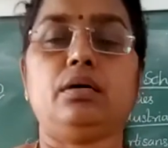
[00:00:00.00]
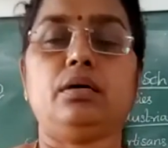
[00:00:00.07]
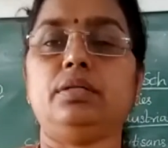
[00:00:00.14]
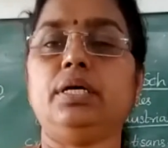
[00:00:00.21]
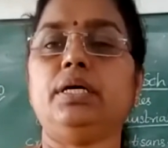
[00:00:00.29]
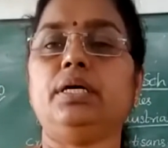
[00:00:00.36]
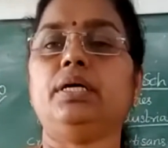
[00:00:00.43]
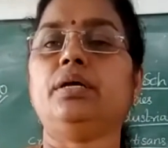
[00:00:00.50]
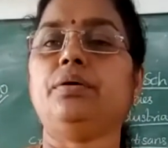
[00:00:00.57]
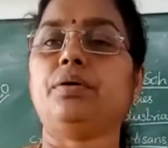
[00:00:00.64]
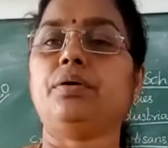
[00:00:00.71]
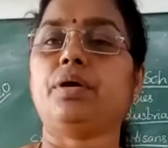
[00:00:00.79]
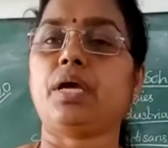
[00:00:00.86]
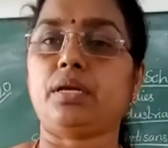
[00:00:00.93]
there,
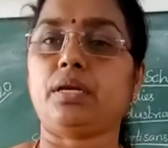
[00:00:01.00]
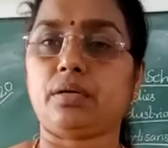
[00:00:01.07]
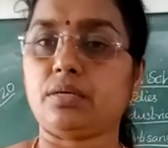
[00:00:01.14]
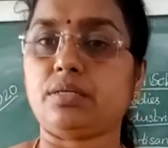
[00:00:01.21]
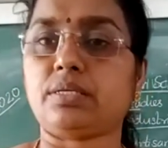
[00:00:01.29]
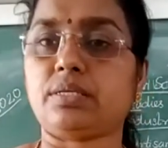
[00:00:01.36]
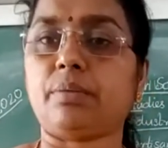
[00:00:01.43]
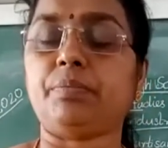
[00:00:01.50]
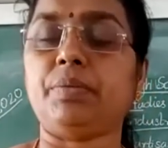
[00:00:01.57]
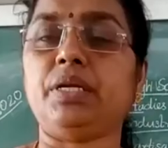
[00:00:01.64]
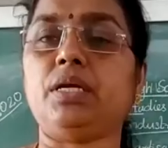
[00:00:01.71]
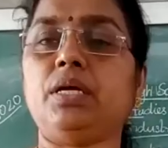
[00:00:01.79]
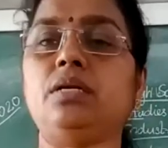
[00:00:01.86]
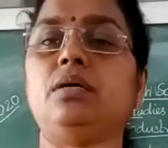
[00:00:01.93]
you can submit
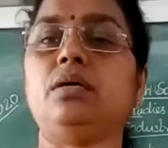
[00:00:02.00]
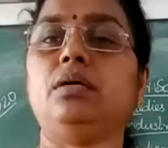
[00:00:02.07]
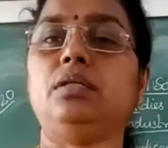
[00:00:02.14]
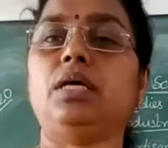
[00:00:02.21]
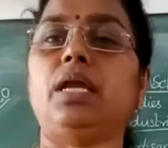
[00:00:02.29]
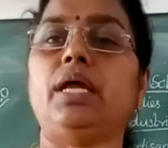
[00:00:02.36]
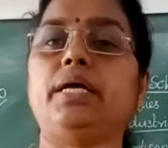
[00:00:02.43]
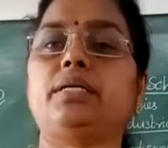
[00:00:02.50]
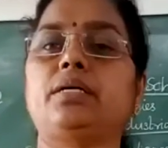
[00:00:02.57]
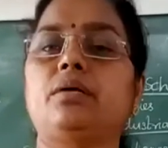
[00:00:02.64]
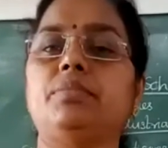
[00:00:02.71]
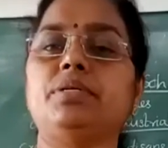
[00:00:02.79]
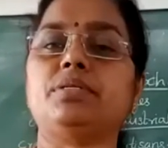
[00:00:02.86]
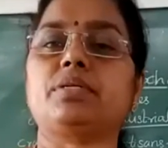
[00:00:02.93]
it. The
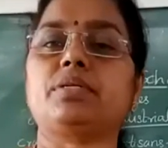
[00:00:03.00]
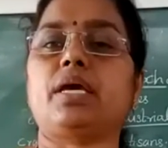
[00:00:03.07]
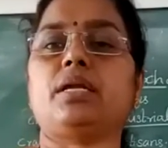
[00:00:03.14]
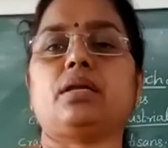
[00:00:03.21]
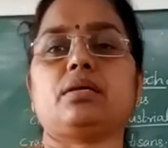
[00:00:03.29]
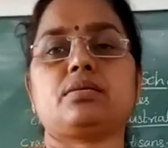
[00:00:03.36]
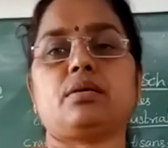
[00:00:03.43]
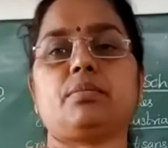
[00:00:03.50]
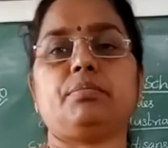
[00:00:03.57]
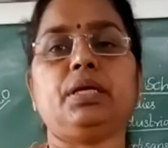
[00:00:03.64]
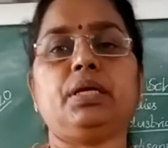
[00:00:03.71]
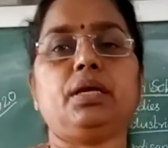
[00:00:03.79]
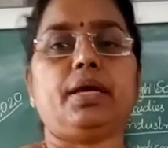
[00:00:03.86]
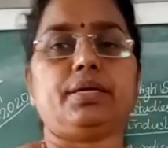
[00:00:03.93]
latecomers can
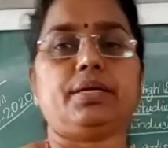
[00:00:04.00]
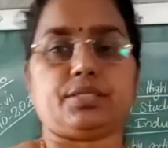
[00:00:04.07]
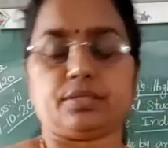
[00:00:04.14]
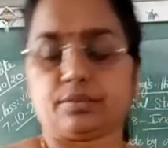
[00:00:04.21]
submit late.